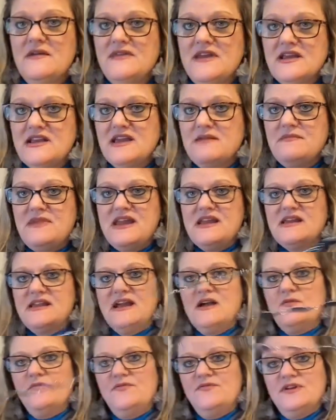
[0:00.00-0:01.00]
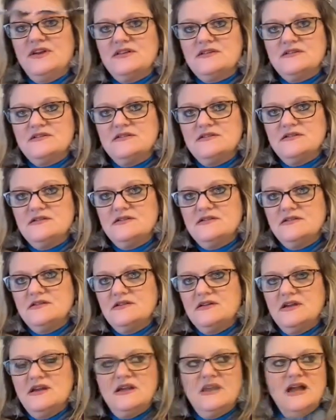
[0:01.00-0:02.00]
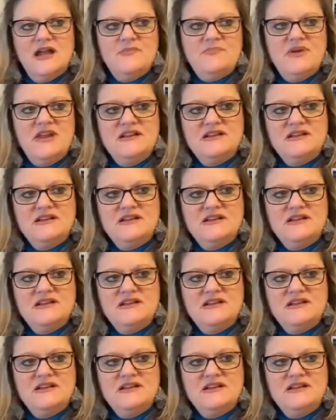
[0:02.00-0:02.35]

can make an outfit. I paid